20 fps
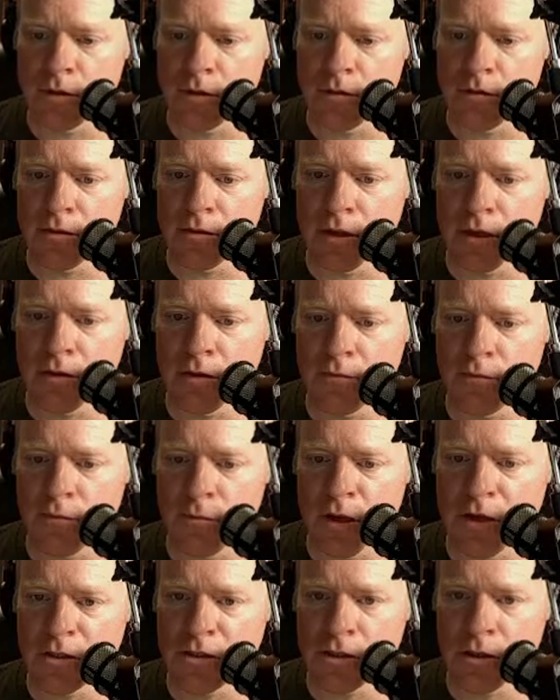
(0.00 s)
the
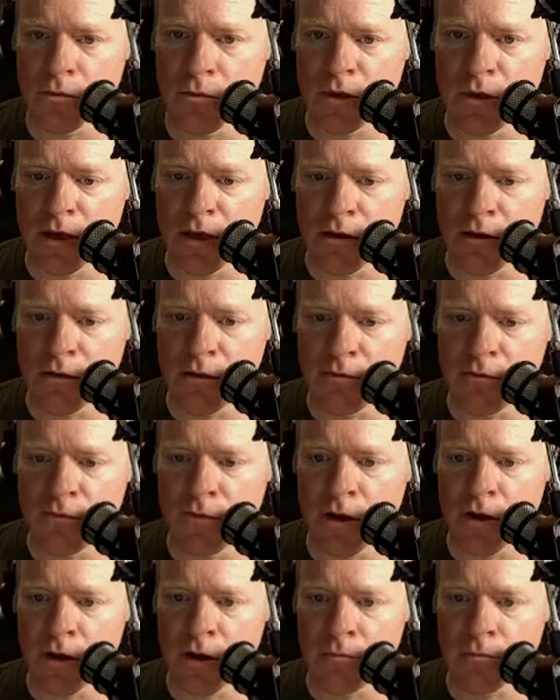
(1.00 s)
information that we have
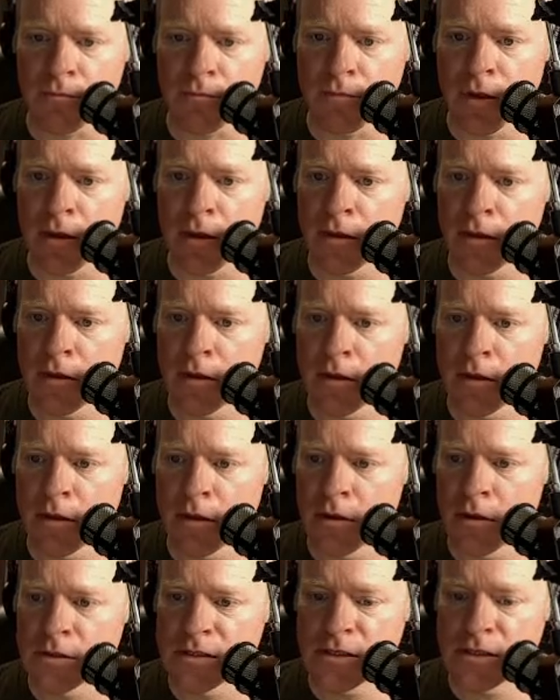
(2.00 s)

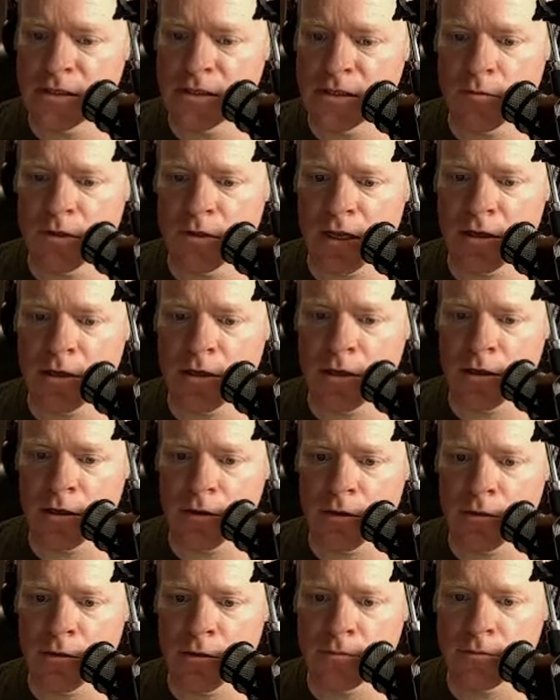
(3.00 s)
simulated
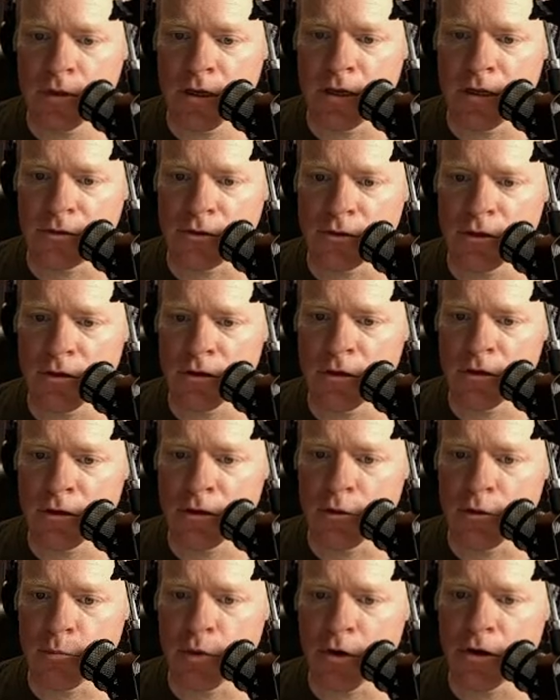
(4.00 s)
here. It'll show you
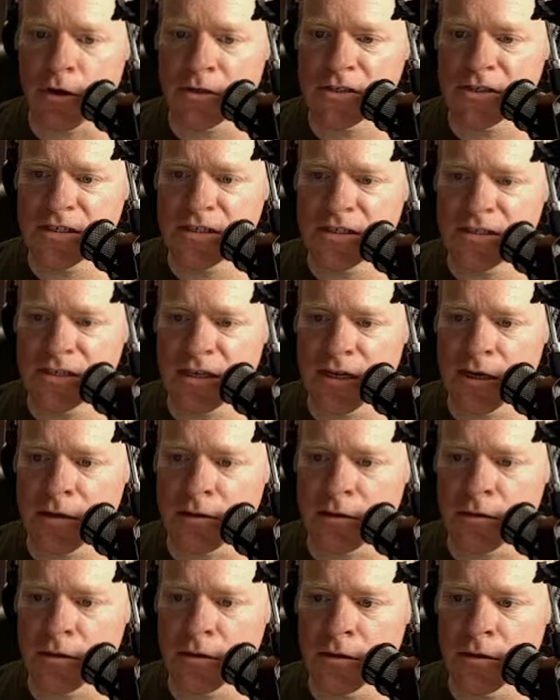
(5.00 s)
your parts detail.